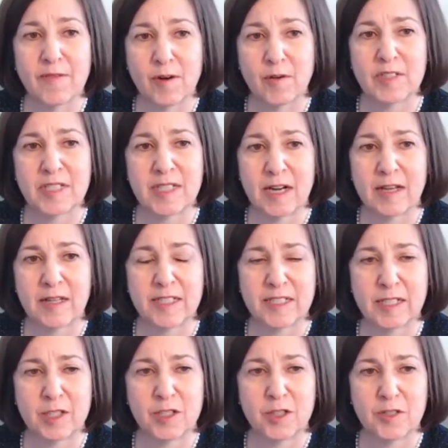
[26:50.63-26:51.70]
focusing on
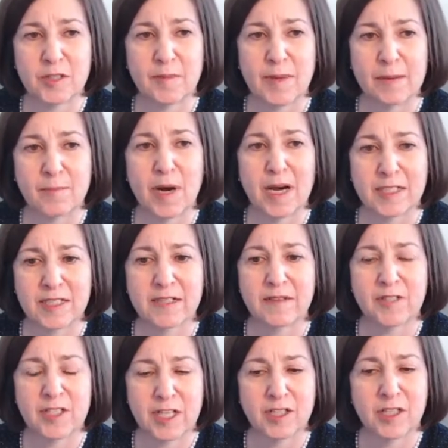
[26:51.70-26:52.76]
this issue to make
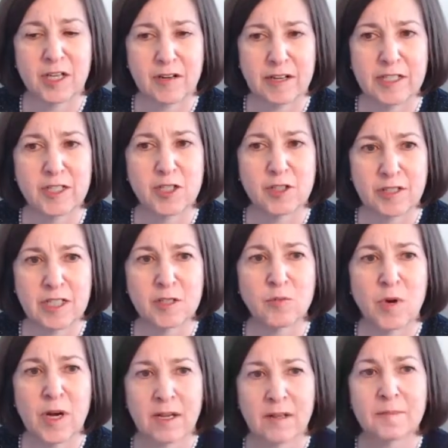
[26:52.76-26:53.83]
positive change in our industry as
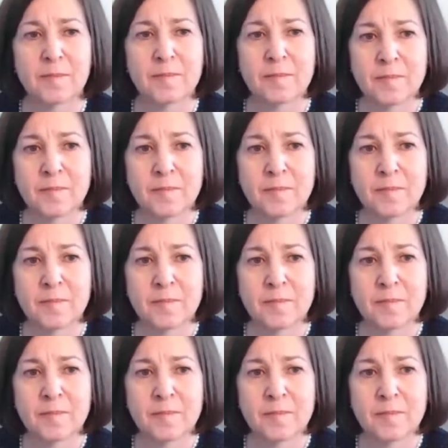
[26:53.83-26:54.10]
well.